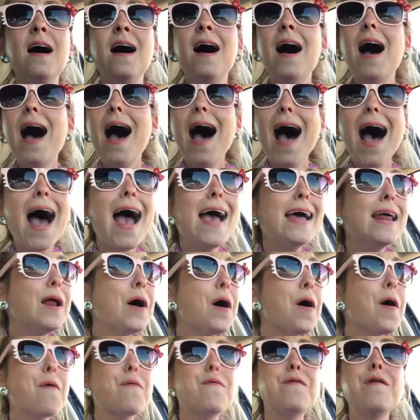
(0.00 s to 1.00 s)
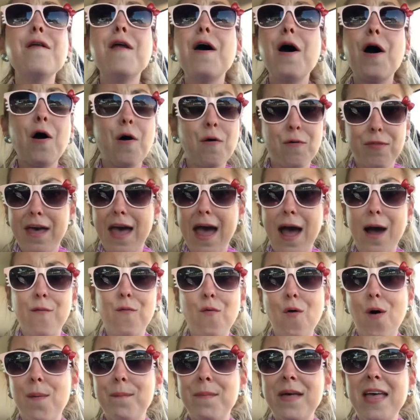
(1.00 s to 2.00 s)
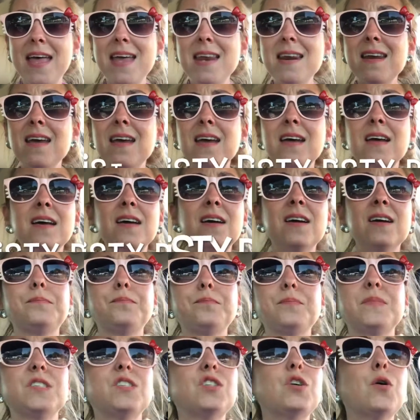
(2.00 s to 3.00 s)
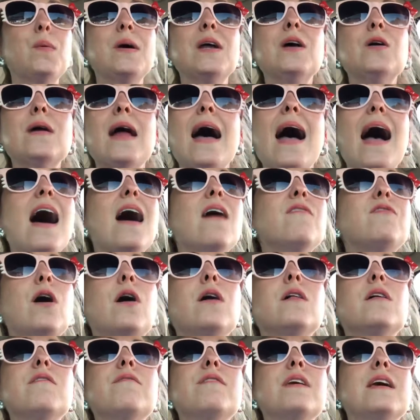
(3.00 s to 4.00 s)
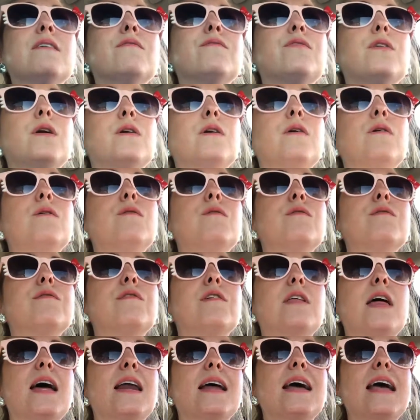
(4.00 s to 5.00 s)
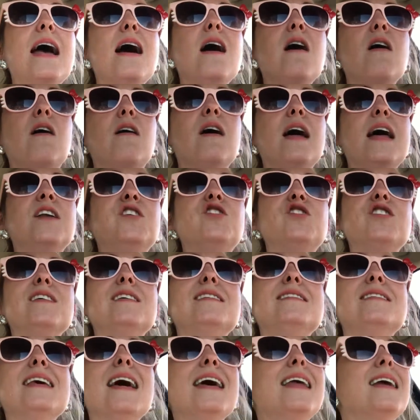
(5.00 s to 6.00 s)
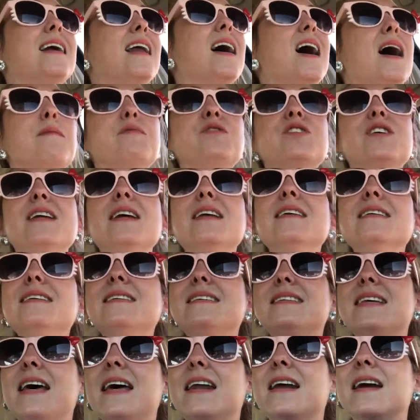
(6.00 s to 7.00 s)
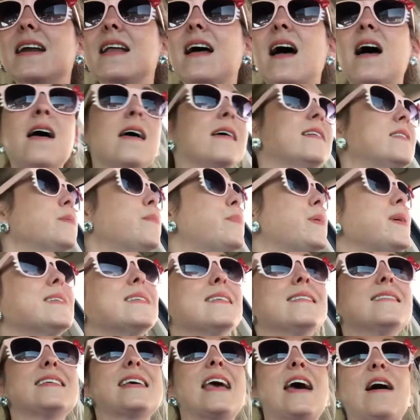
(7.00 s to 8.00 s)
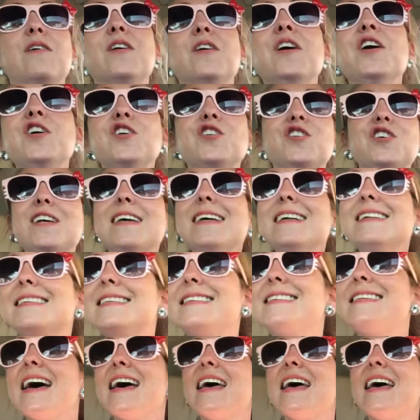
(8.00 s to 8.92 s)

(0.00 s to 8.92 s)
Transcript: I don't know that woman. So we don't have all of the info for that account. And she set it up. She didn't set it up. It's a business account. She didn't set